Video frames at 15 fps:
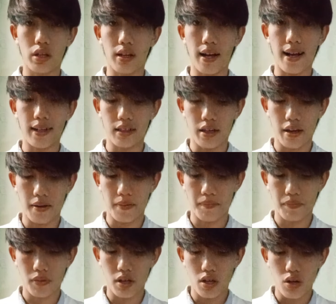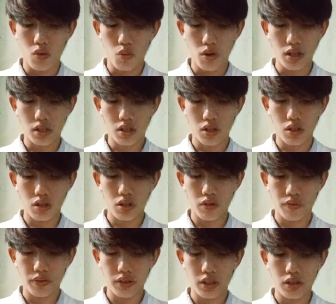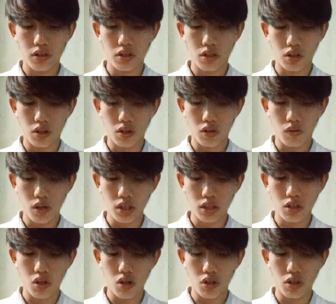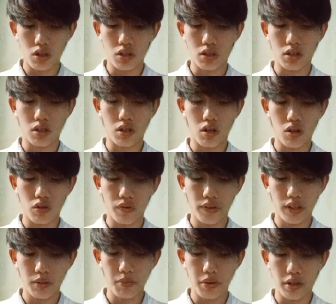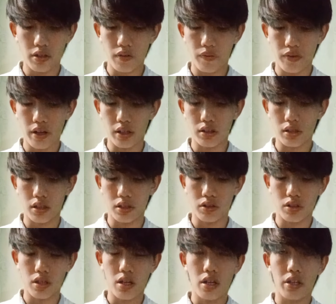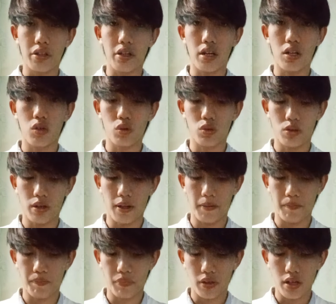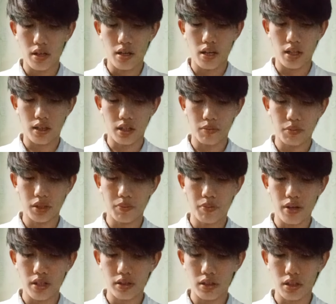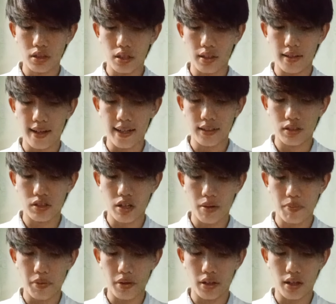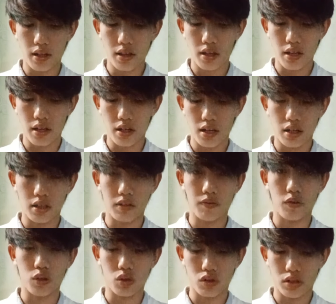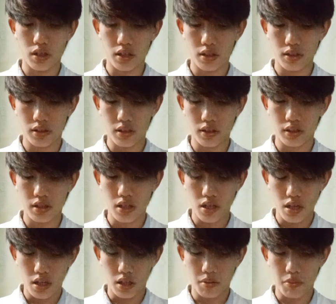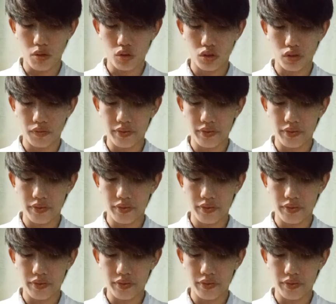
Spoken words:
What chlorophyll what color chlorophyll B reflects is yellow-green. It can be present in light-trapping antenna in photosynthesis in most of the land plants.